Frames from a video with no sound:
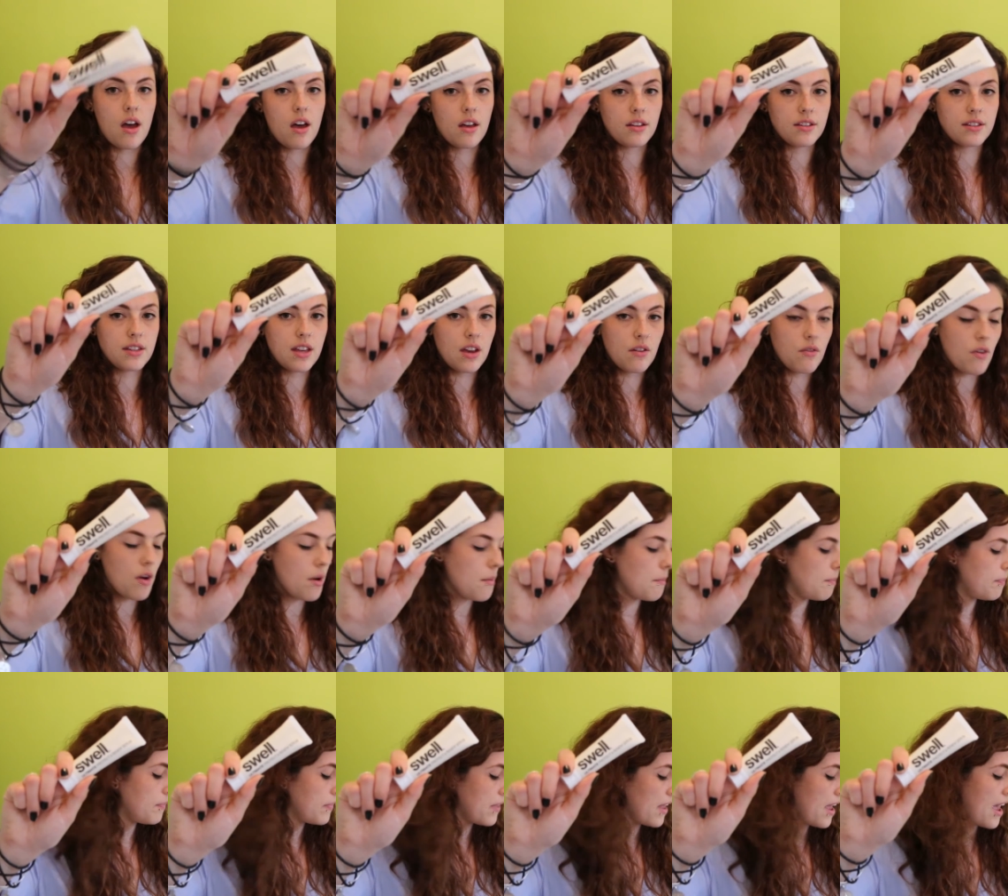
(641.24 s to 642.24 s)

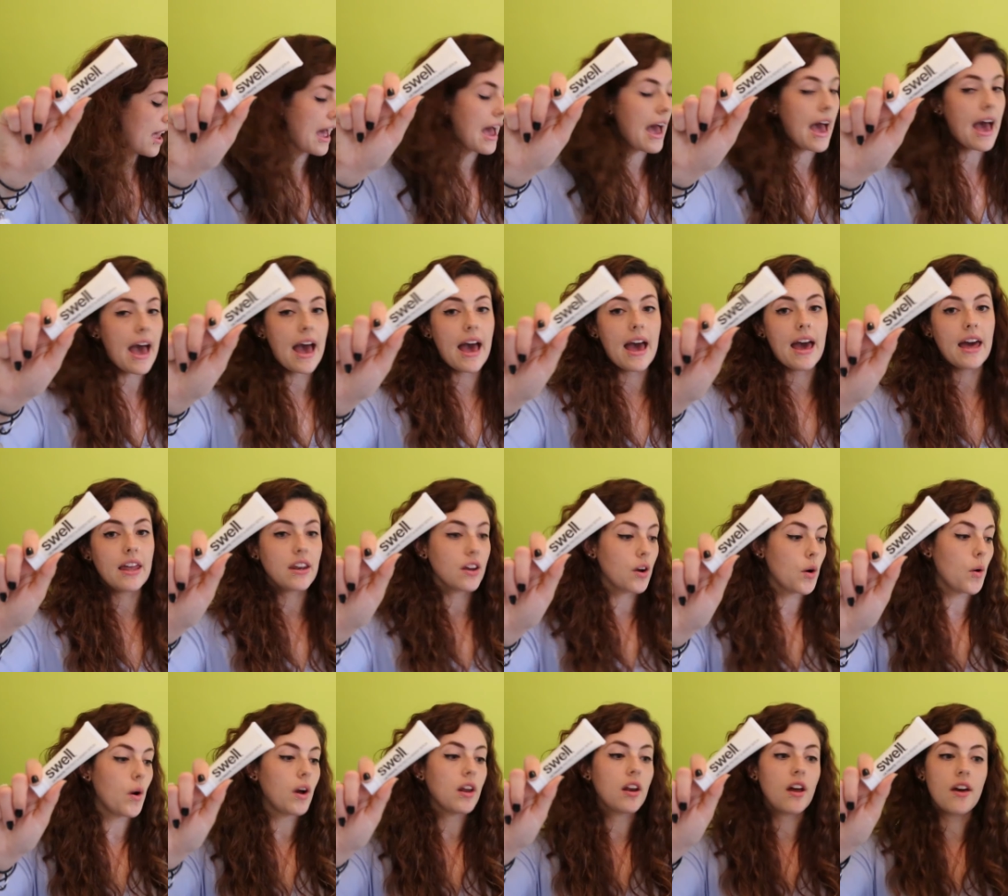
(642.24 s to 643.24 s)
serum, and I
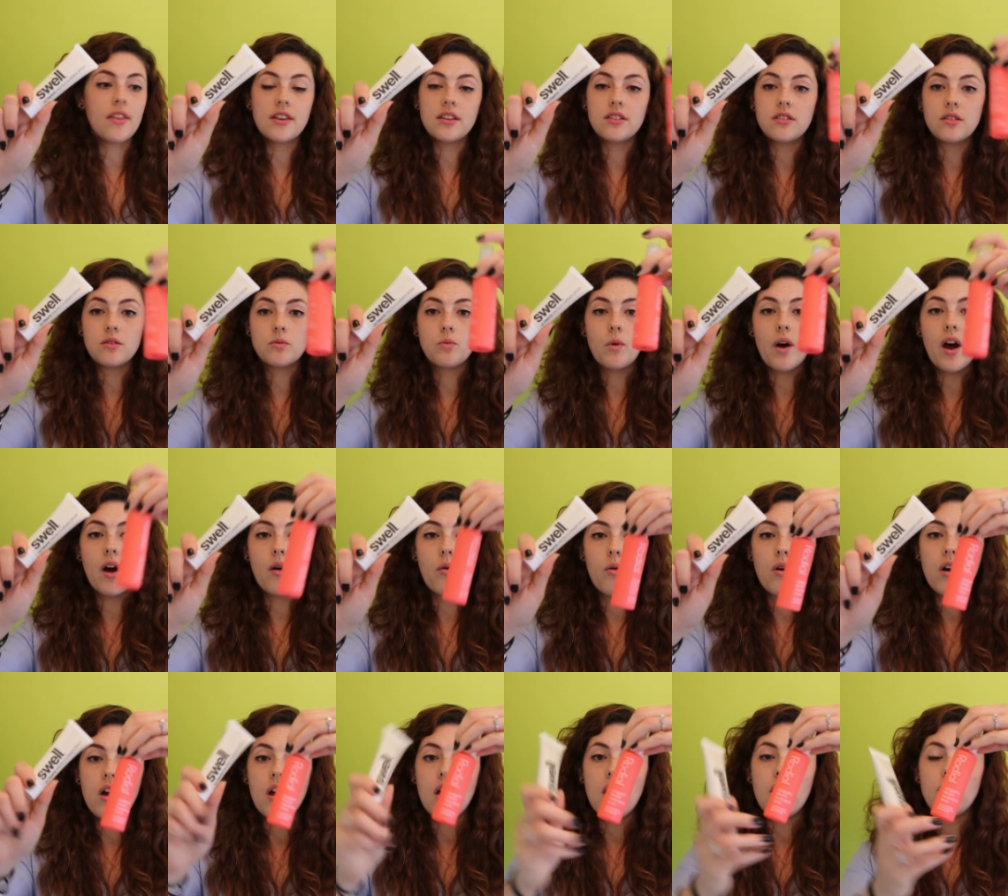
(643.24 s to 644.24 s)
quite like this as
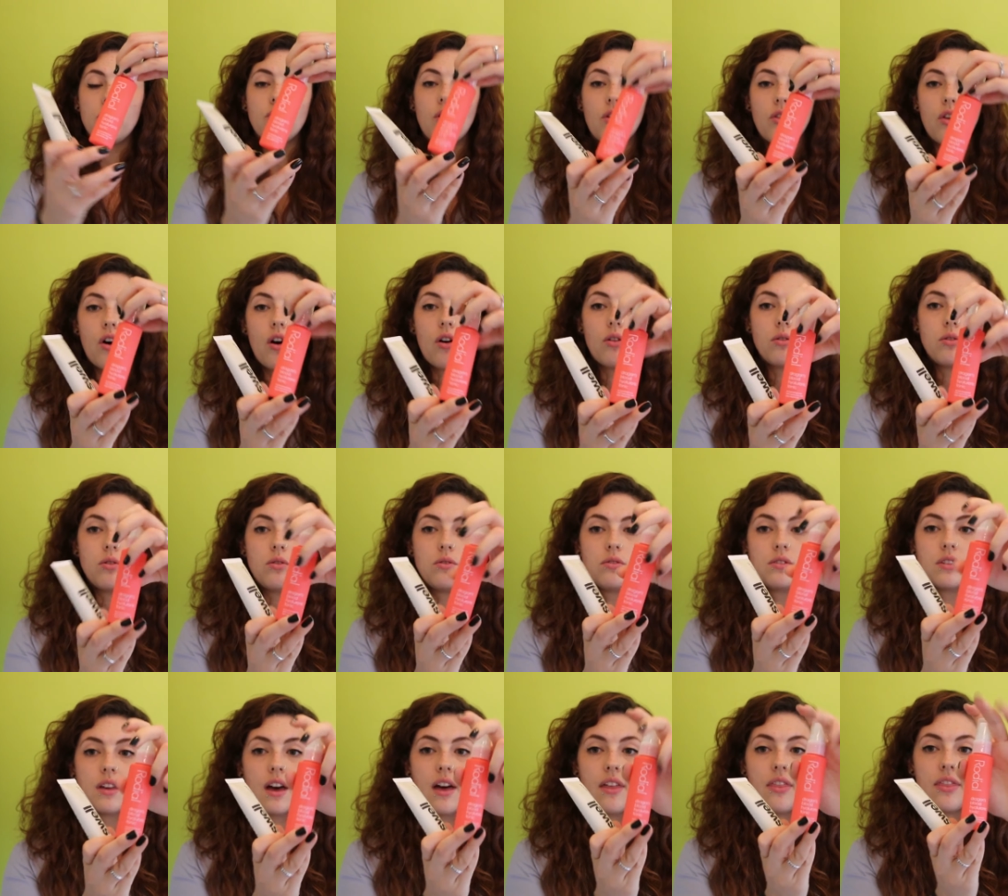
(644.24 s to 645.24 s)
well. Not that I'll
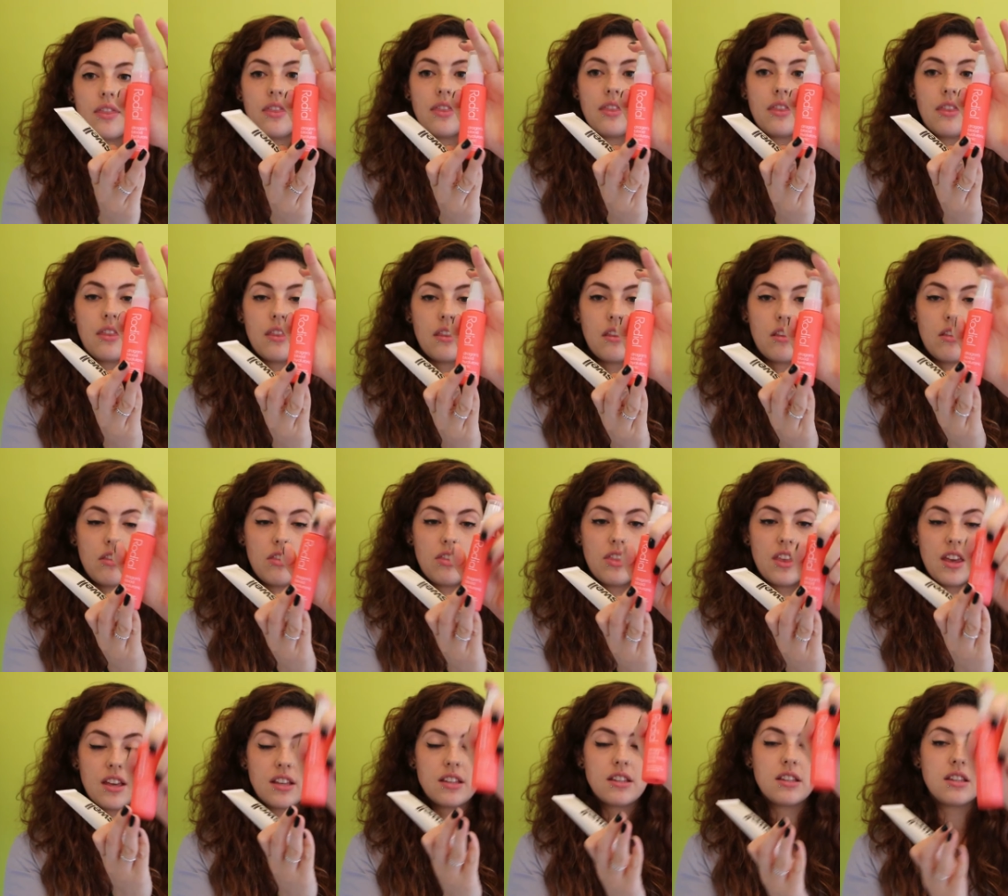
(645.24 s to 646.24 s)
use
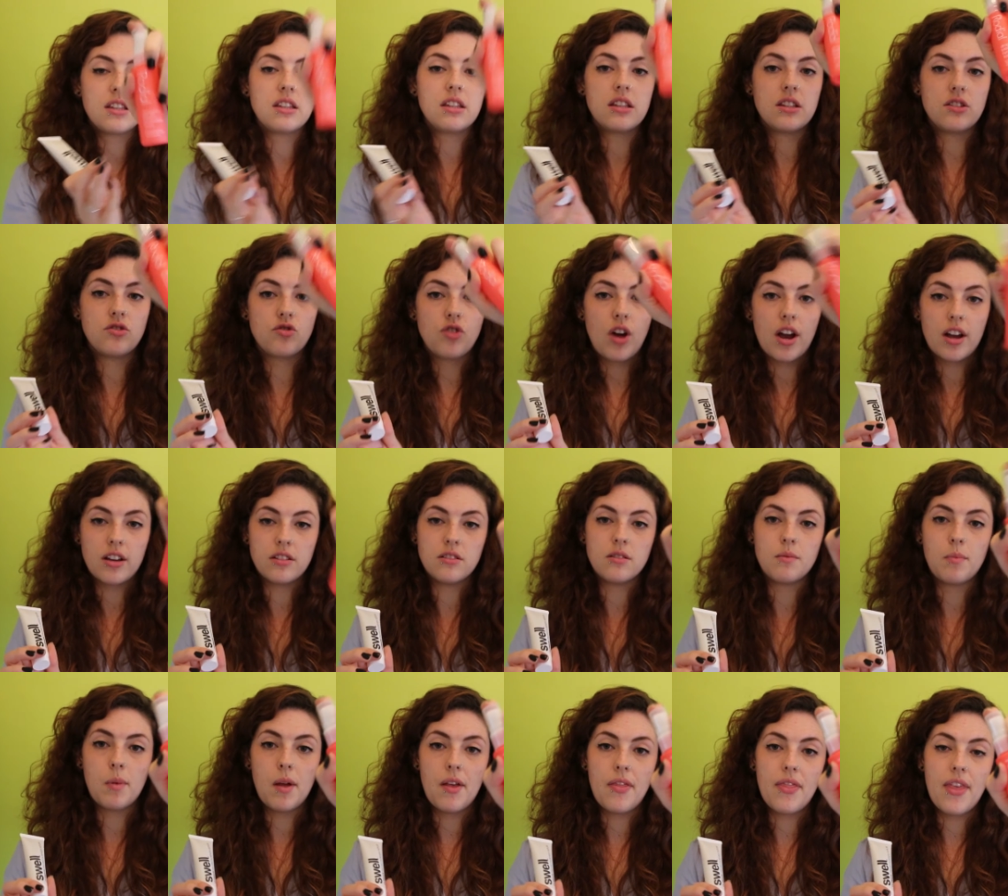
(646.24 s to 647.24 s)
this dragon's
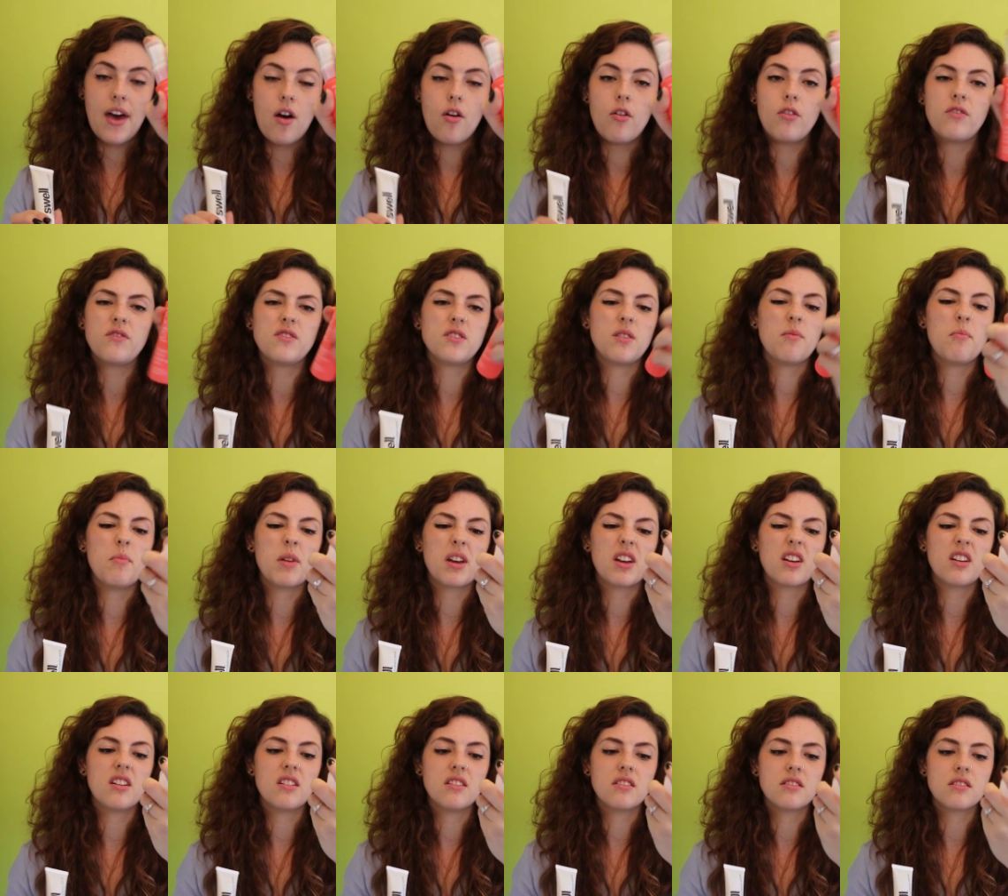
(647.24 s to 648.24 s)
blood that often,
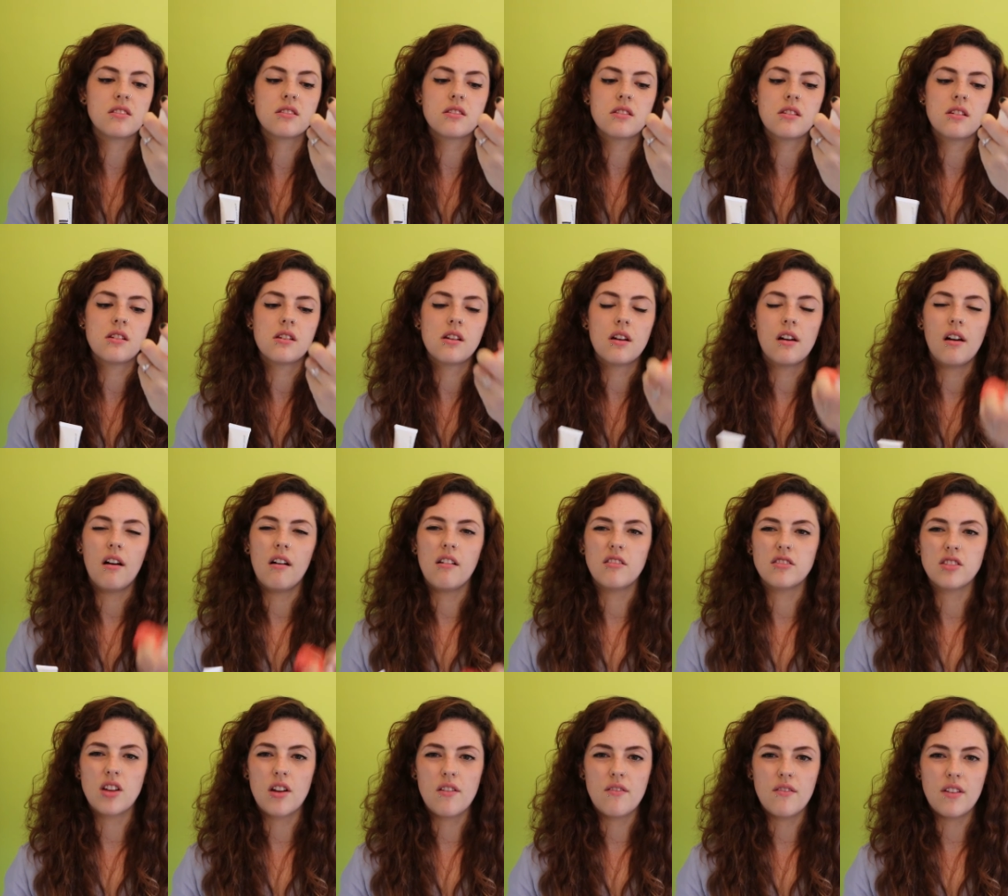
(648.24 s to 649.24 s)
because I
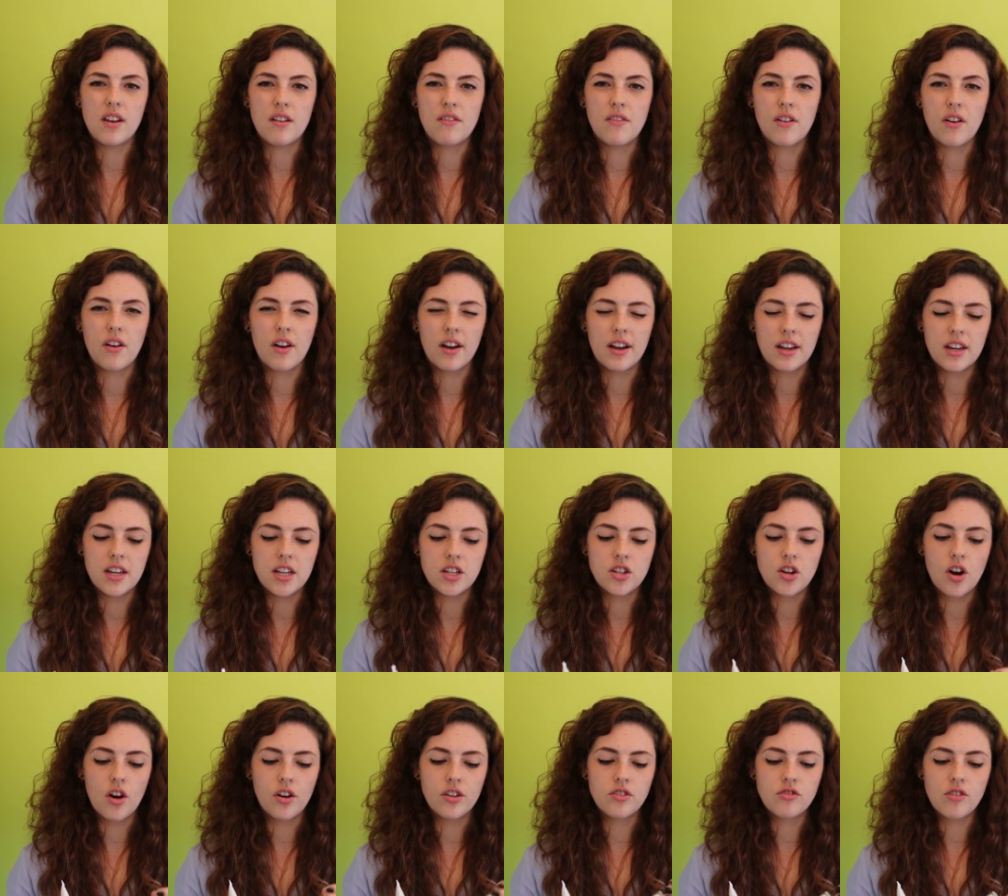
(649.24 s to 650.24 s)
don't really feel like I need to
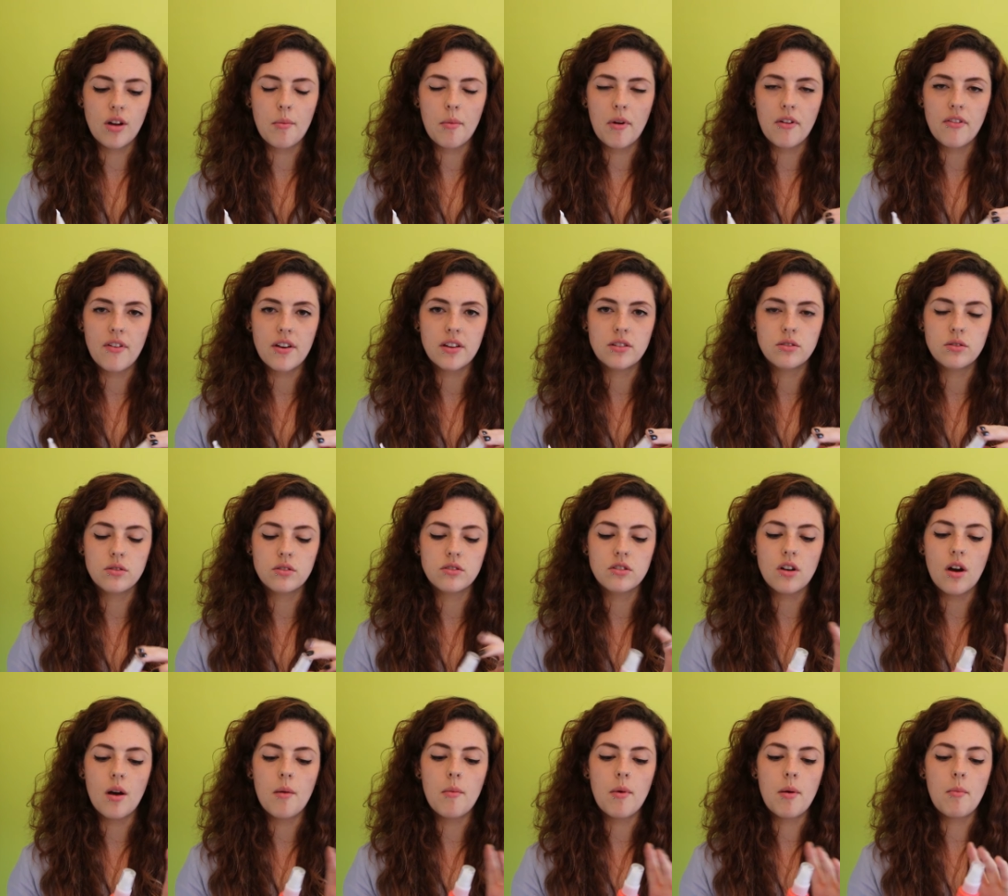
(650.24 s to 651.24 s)
hydrate my face all the
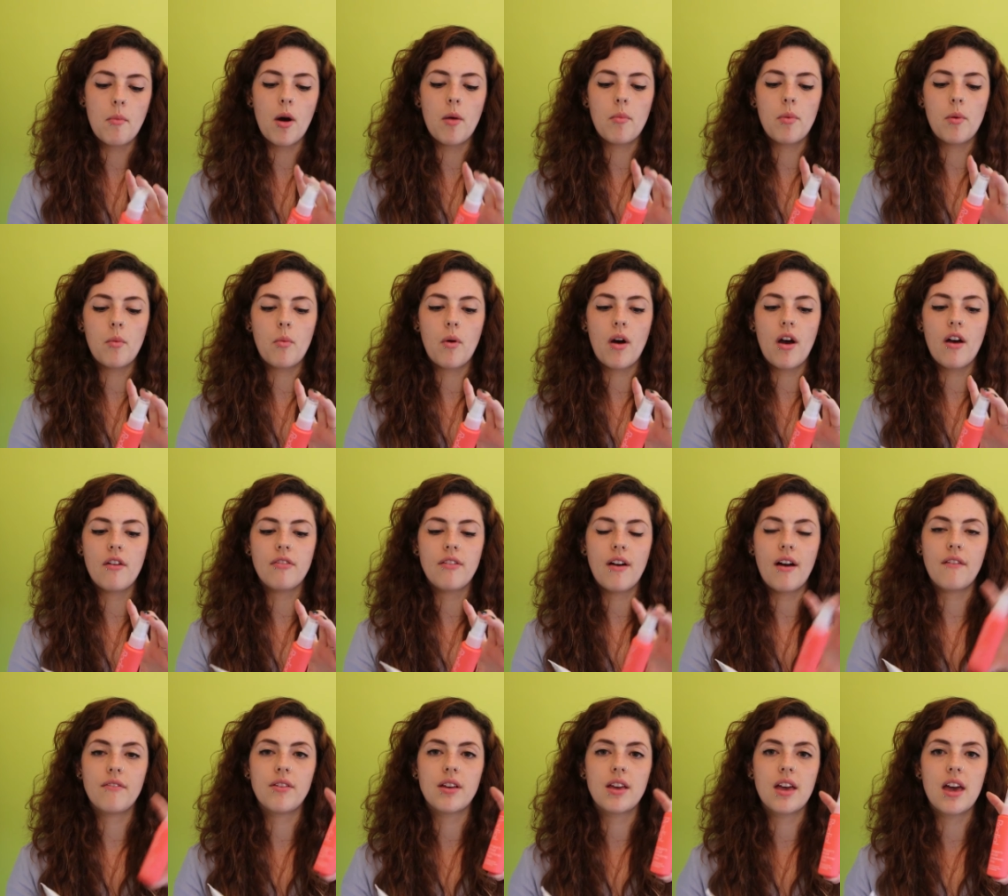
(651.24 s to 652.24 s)
time. It might be worth
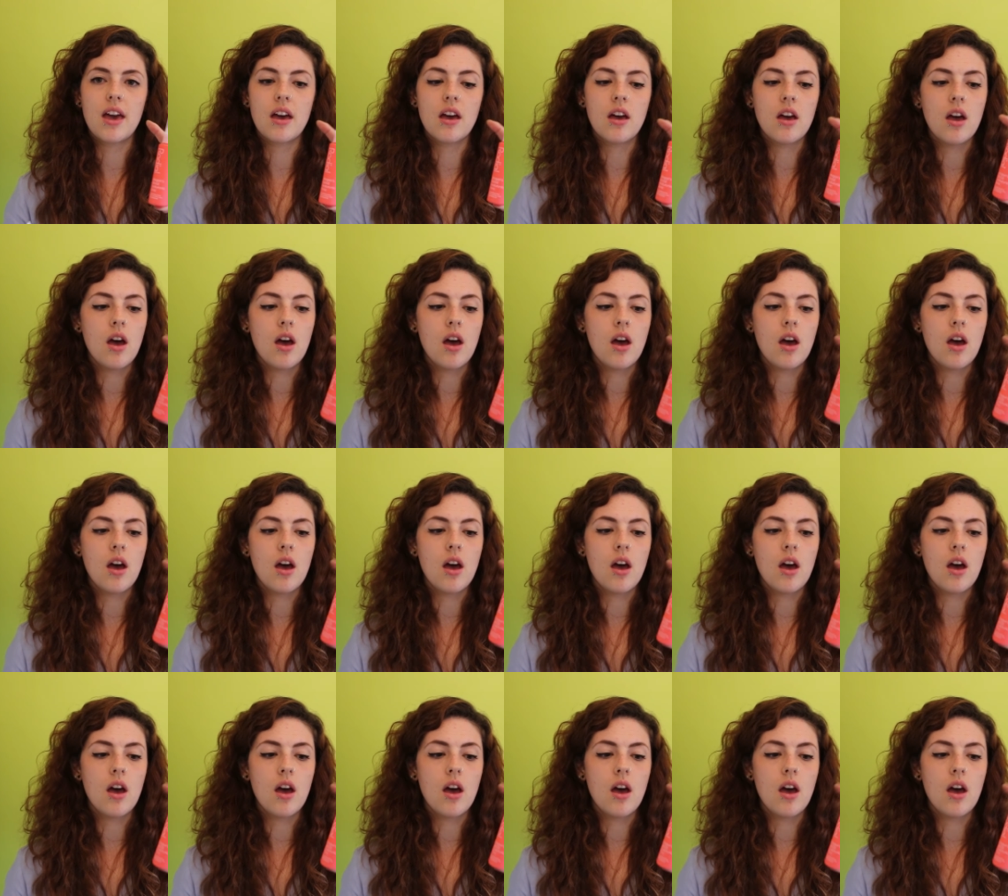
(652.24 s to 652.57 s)
having it